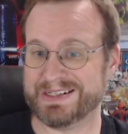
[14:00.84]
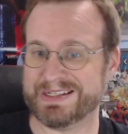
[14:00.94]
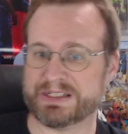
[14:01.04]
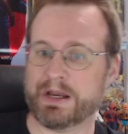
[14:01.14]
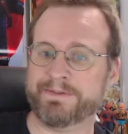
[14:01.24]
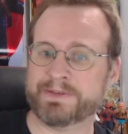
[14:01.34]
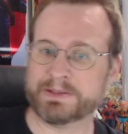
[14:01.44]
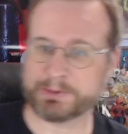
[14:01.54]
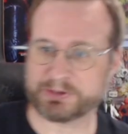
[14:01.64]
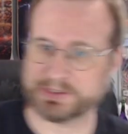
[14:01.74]
stuff,
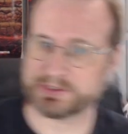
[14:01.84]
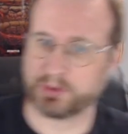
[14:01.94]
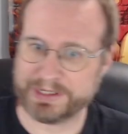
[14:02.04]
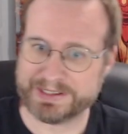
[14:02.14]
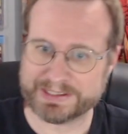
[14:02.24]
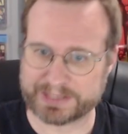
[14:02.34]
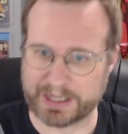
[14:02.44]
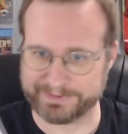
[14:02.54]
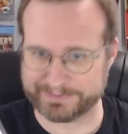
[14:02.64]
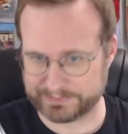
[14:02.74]
especially this old indie
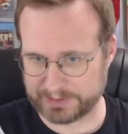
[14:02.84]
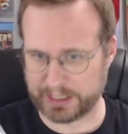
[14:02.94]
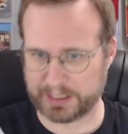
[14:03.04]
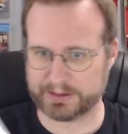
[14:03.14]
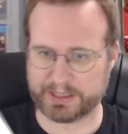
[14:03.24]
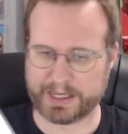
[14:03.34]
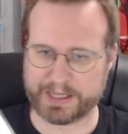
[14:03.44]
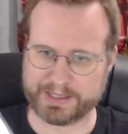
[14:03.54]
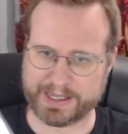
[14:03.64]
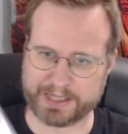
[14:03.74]
stuff. And
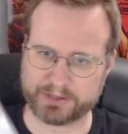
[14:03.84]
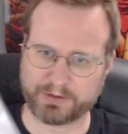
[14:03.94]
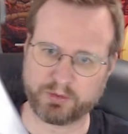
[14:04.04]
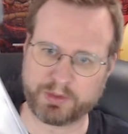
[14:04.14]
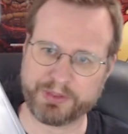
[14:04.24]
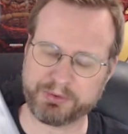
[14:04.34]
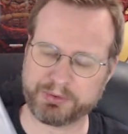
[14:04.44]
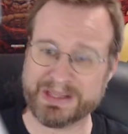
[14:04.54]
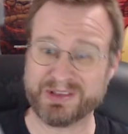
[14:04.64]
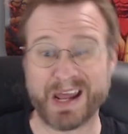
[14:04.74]
they had Grendel
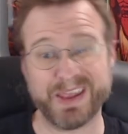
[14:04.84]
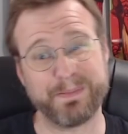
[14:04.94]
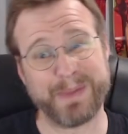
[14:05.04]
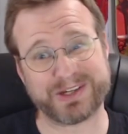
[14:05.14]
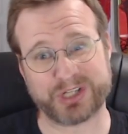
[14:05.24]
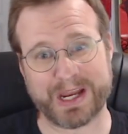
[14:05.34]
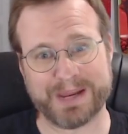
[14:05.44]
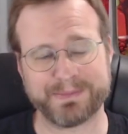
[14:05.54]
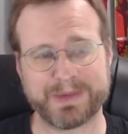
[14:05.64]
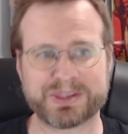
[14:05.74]
1-3. Not in the best
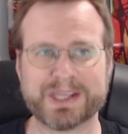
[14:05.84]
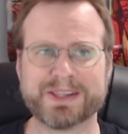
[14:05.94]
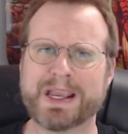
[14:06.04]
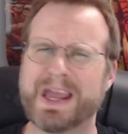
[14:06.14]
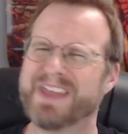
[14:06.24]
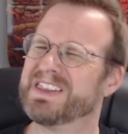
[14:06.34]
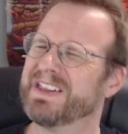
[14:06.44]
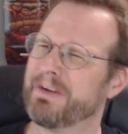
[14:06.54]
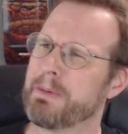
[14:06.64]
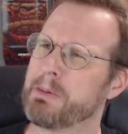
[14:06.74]
shape. I think if I
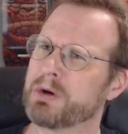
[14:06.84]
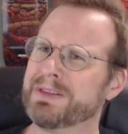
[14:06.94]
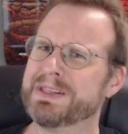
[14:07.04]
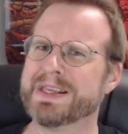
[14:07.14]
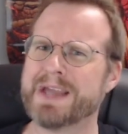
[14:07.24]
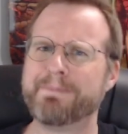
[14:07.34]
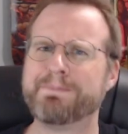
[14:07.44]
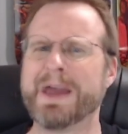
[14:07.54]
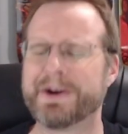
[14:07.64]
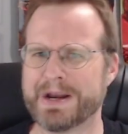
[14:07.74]
remember correctly, they got
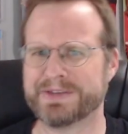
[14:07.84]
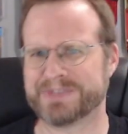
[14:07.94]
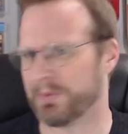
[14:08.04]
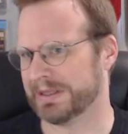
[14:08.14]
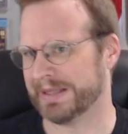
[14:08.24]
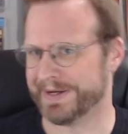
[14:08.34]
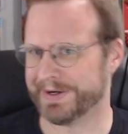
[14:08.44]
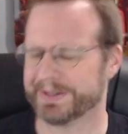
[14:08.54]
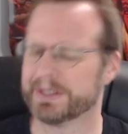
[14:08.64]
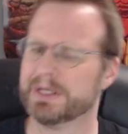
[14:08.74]
better as they went later,